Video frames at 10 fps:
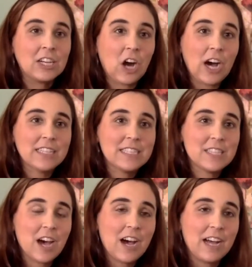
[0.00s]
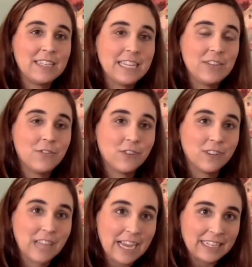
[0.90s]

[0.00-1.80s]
God saw a need for light.